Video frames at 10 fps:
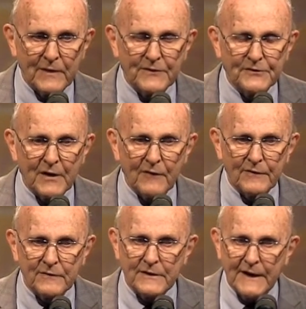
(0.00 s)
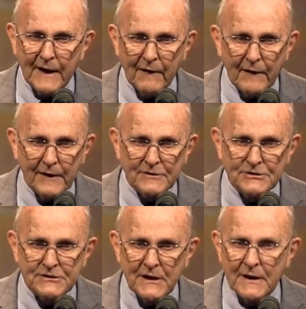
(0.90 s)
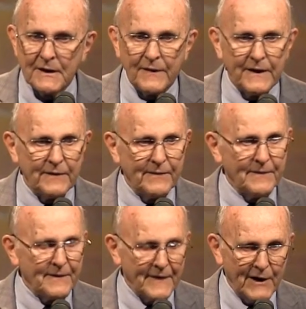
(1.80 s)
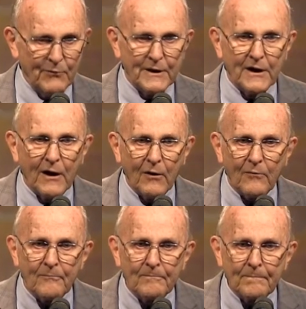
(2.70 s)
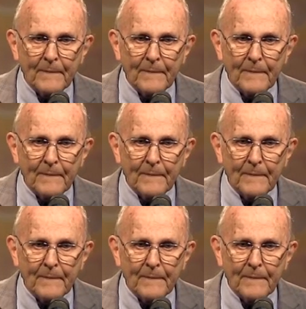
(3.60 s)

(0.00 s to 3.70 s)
runs off of the carriage, then there we go.